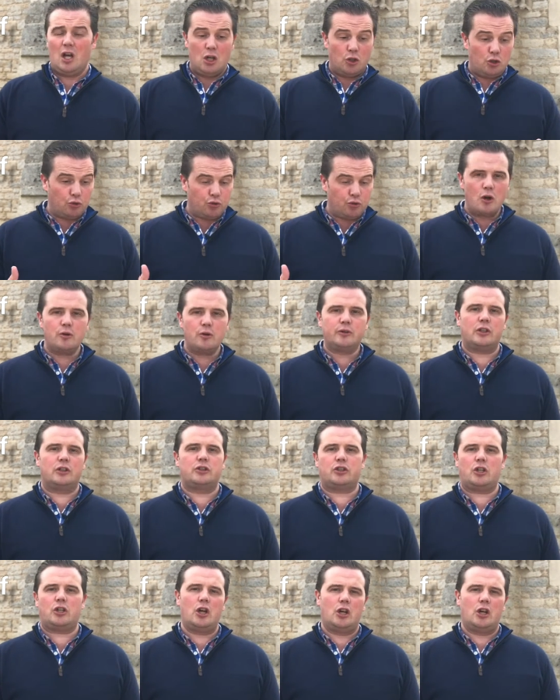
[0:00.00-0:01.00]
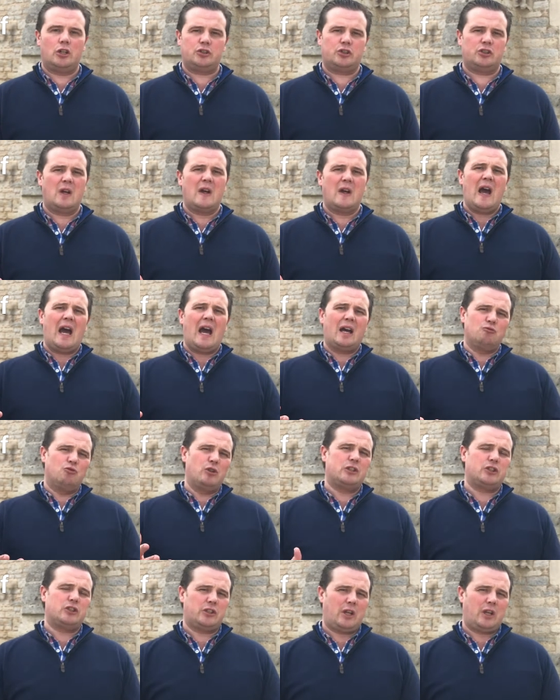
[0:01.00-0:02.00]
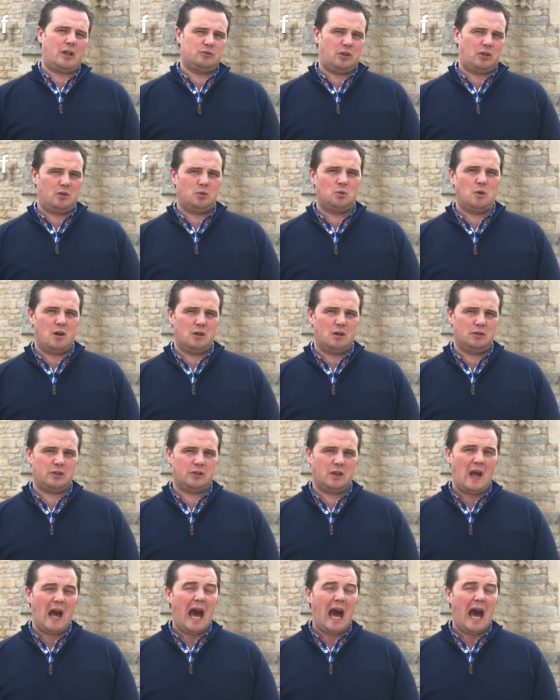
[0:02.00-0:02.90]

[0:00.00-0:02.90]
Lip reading: grows his church and reaches out to the world.